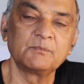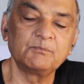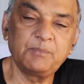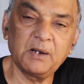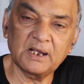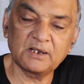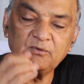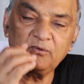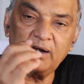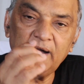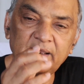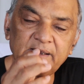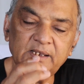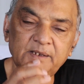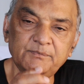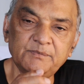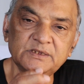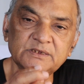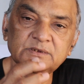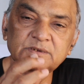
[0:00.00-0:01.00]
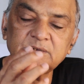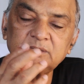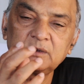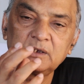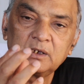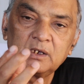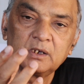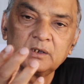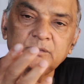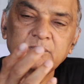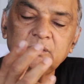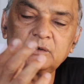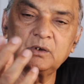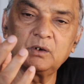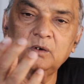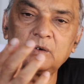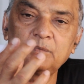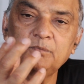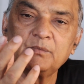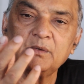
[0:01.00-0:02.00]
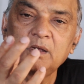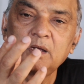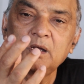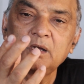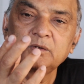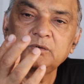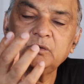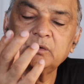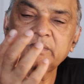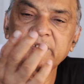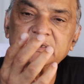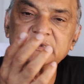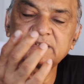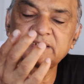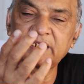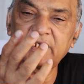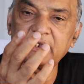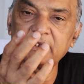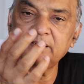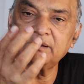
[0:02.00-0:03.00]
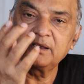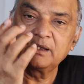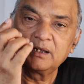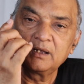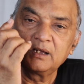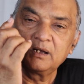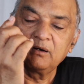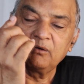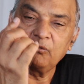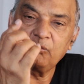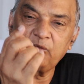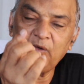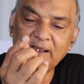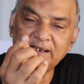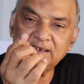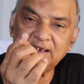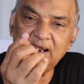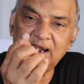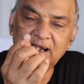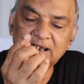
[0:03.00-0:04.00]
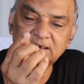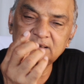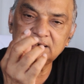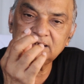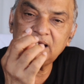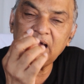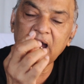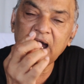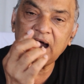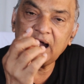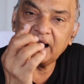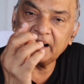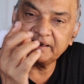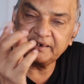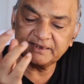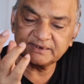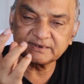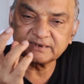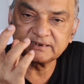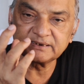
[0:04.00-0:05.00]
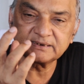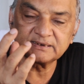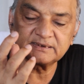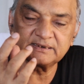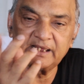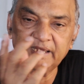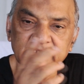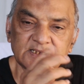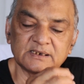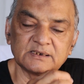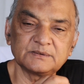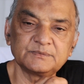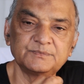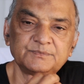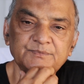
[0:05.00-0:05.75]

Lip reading: Bhagwane means, you know, you can say one God, God is like.